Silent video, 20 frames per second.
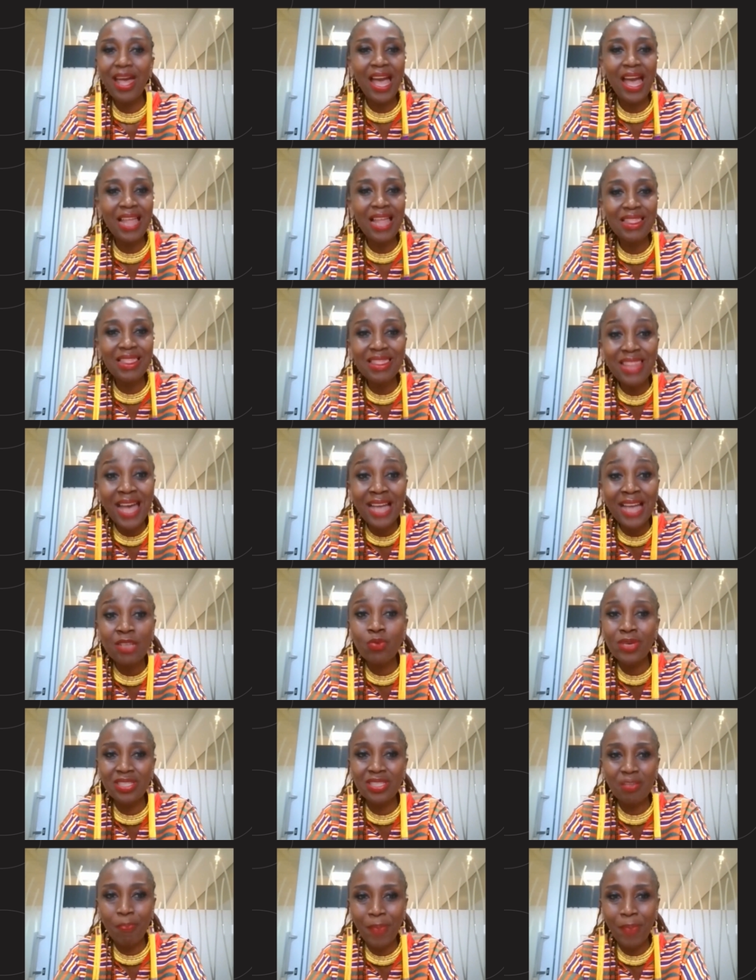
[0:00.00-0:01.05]
And that
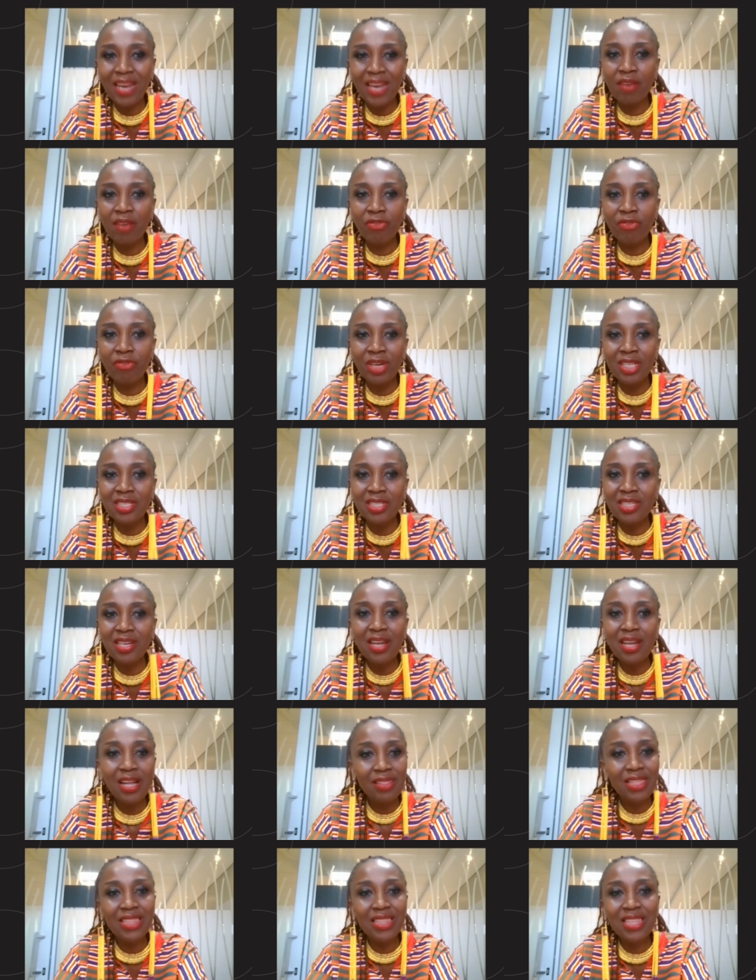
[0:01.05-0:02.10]
was a benefit
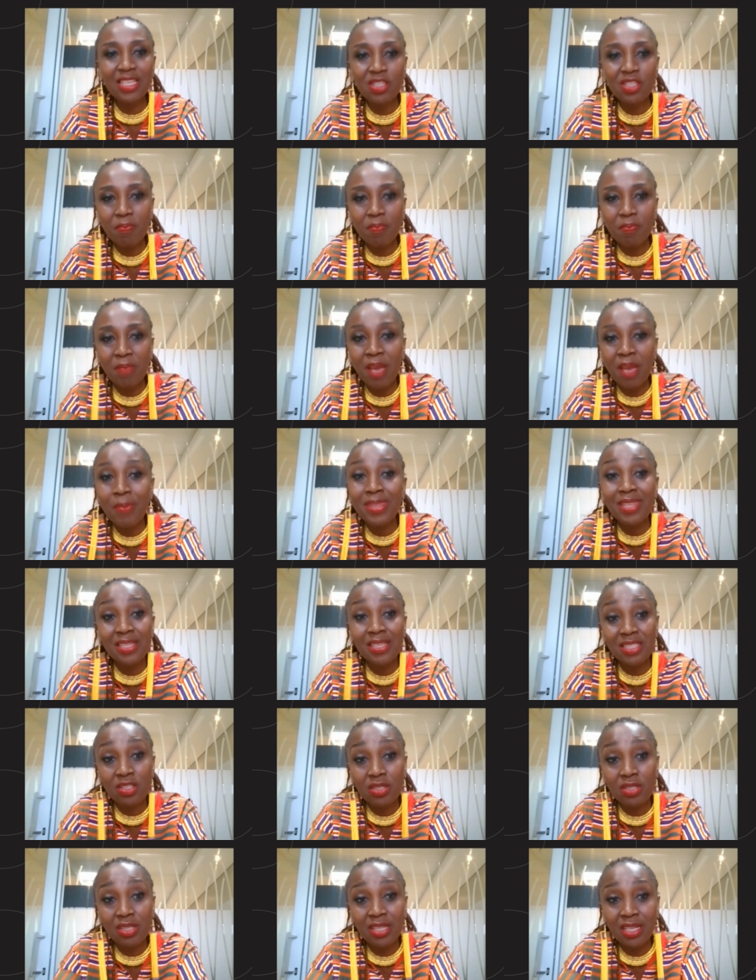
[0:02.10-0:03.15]

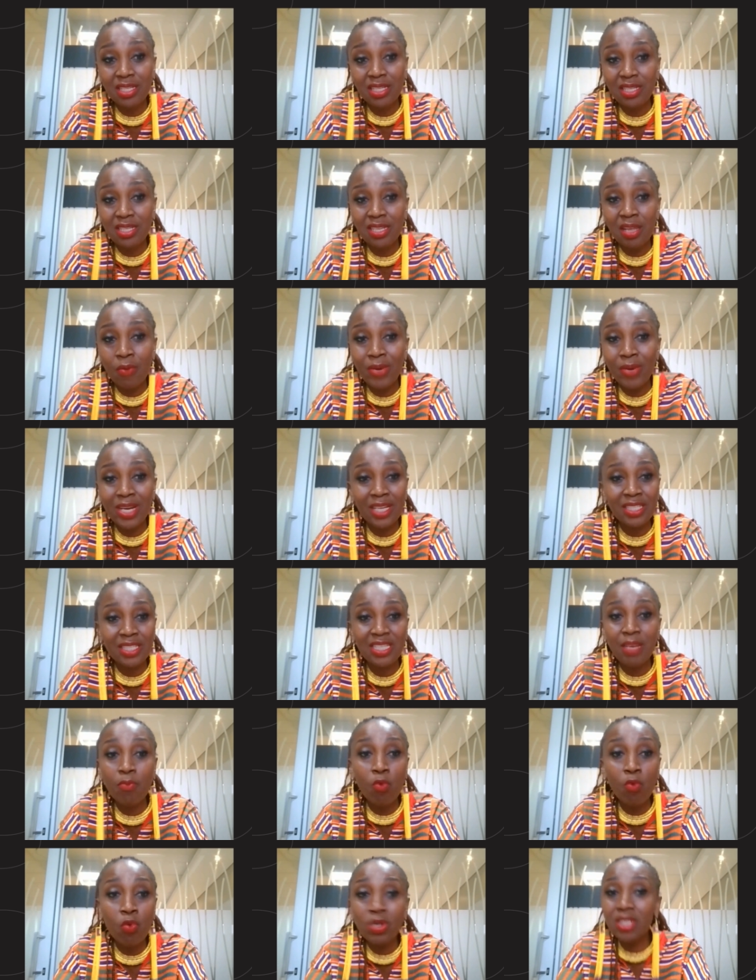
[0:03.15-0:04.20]
that the winning
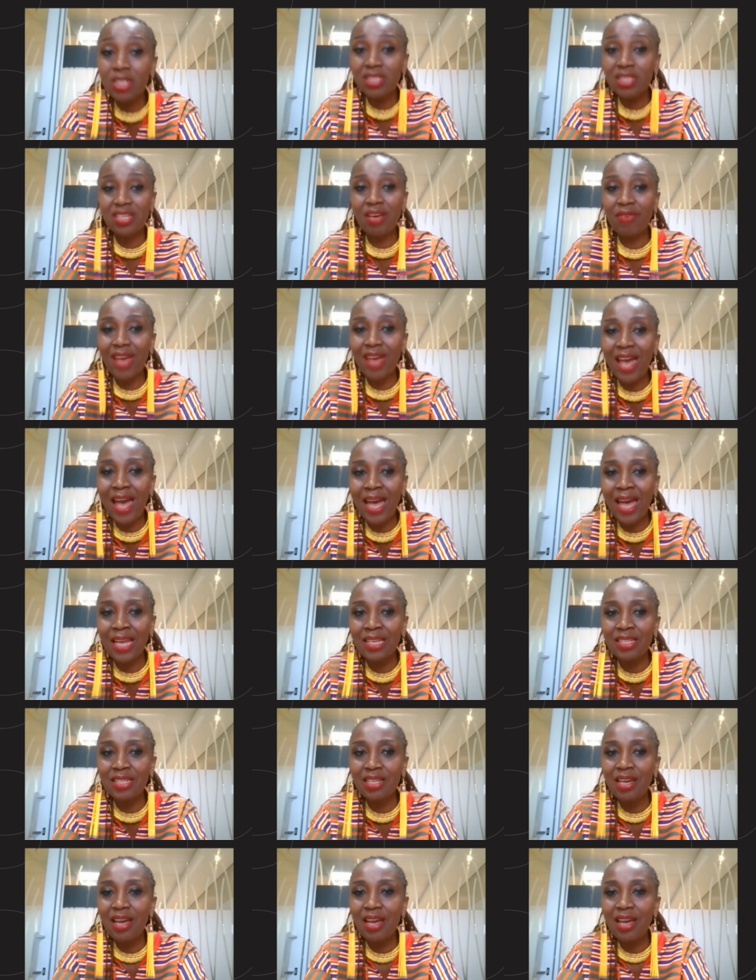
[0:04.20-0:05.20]
team wouldn't have had